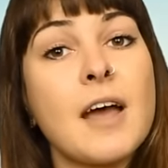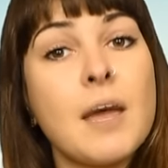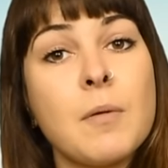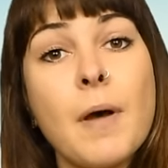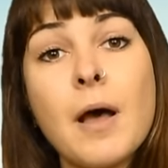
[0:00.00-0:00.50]

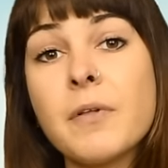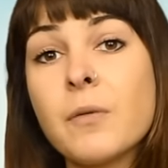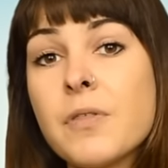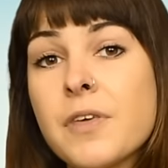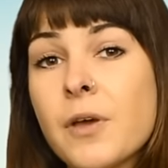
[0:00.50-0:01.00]
time in
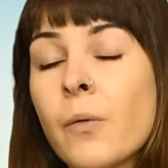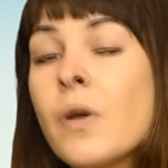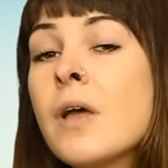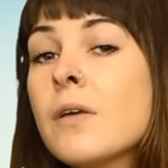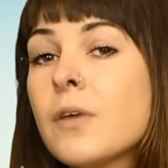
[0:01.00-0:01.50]
public with
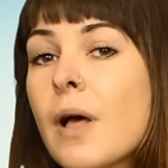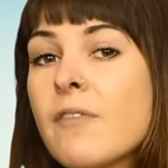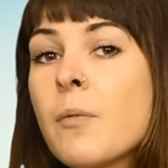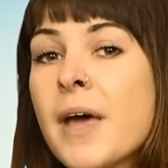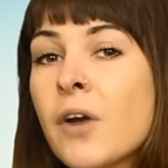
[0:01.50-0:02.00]
you, you'll
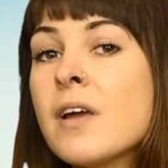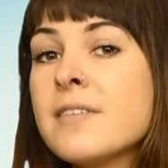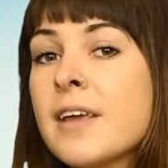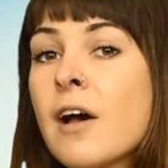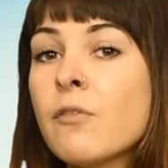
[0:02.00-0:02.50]
have a better
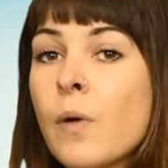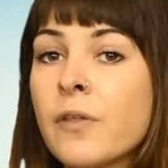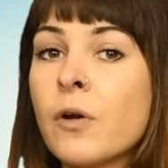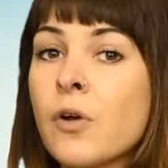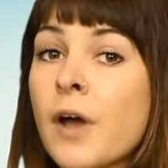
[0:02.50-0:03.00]
idea of
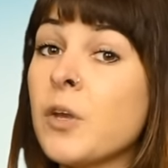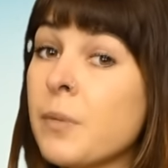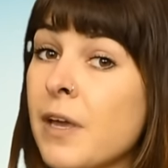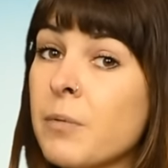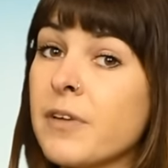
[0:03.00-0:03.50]
whether or not you'll
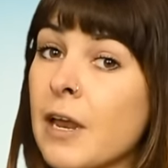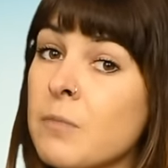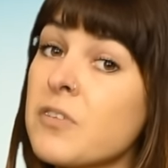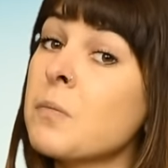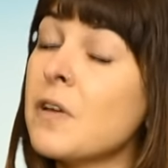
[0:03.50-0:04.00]
be able to get
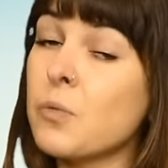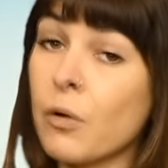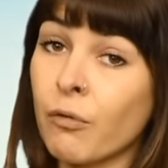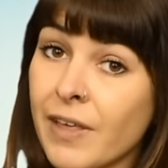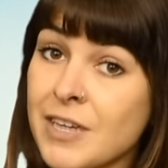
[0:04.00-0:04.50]
him to commit
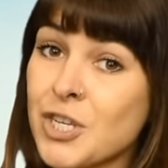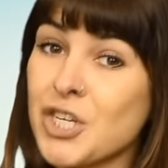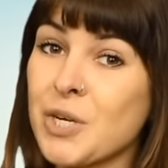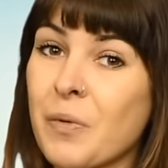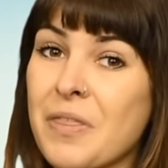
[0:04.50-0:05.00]
to a
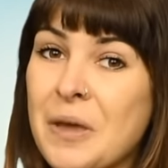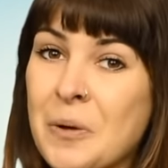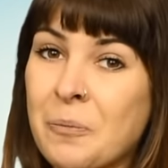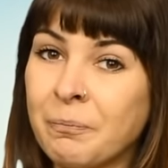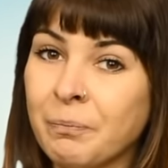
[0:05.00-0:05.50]
relationship with you.
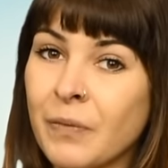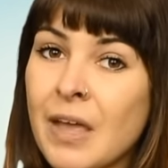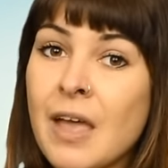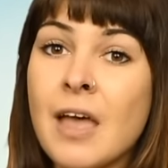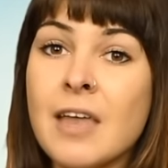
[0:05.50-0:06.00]

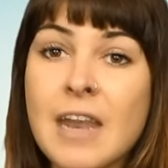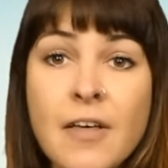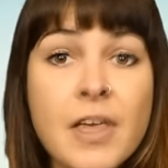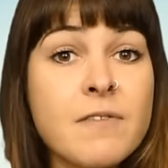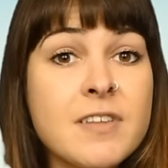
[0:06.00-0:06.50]

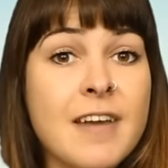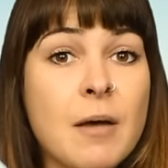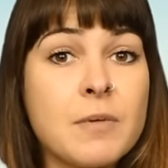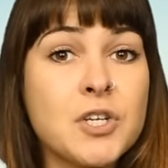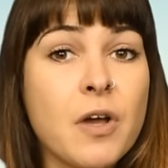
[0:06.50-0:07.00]
Now that I've
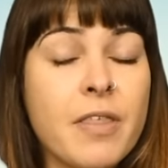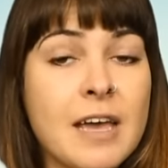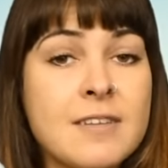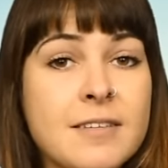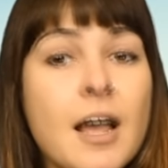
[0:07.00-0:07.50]
established all
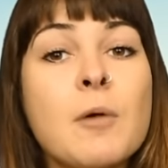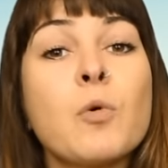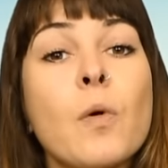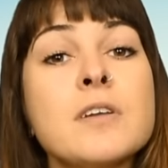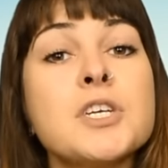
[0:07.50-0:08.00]
this,
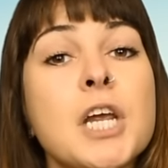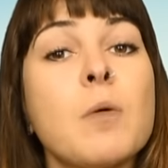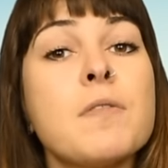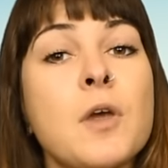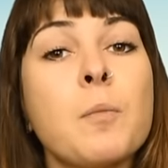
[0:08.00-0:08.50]
I'm going to
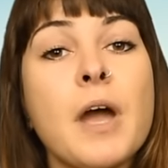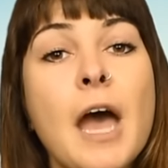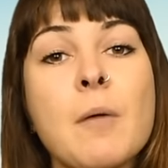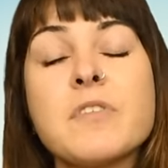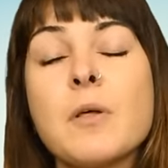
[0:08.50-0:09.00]
share with you
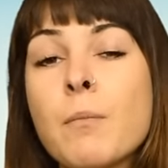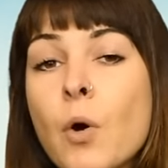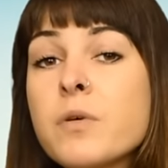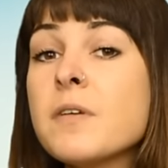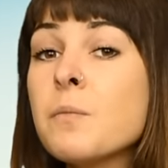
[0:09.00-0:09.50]
perhaps the
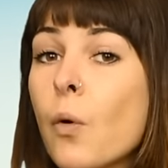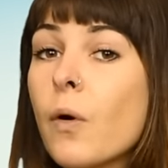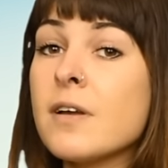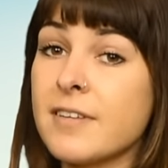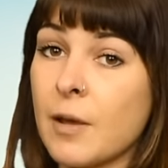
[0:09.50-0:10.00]
most
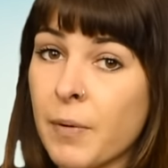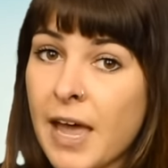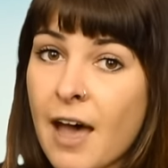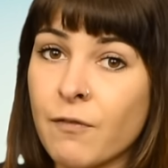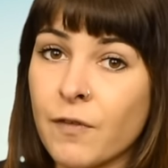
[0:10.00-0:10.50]
important tip I
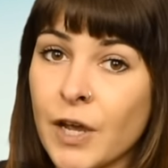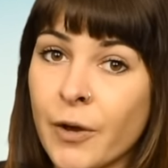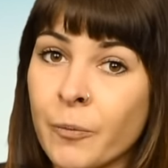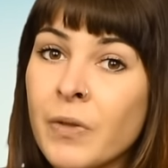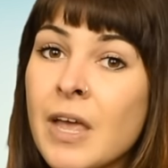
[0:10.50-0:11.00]
have for
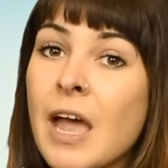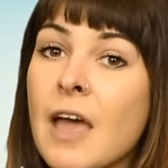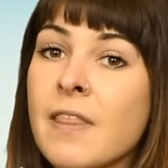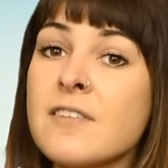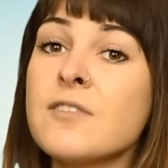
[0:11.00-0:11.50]
you,
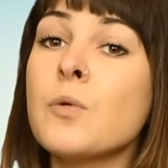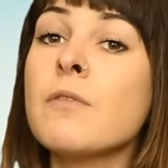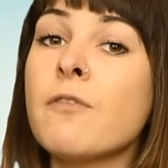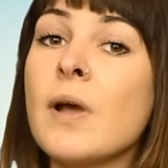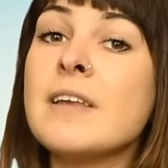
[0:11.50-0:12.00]
and that's to
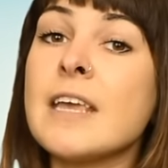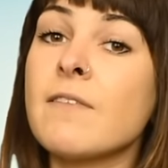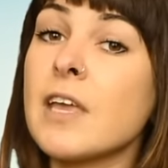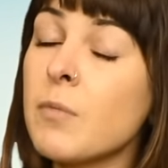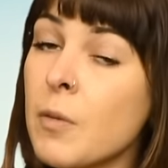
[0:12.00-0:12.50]
avoid
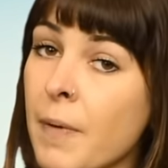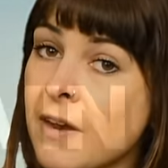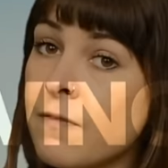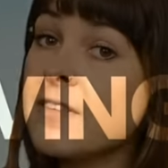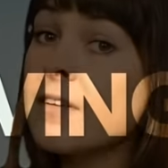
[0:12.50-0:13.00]
giving him the
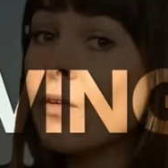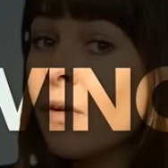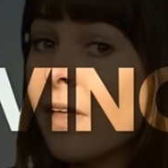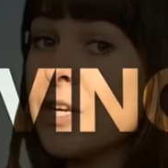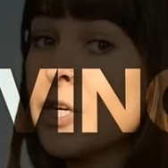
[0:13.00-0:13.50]
benefits of a
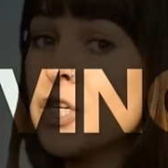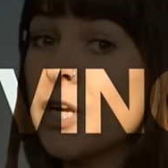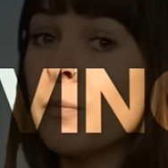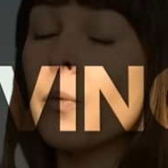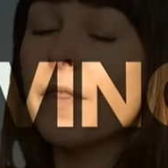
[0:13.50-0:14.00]

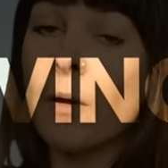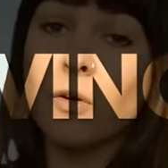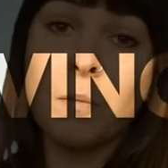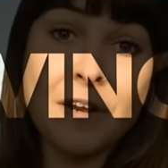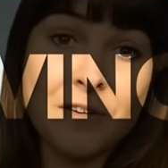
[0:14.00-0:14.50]
relationship
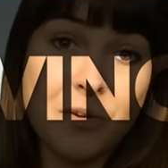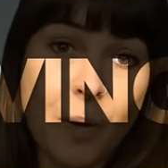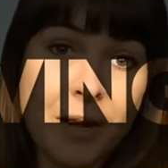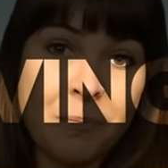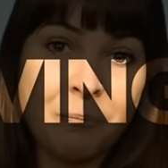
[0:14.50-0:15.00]
without committing to
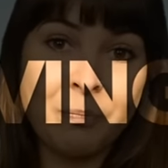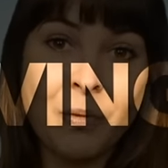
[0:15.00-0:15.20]
one.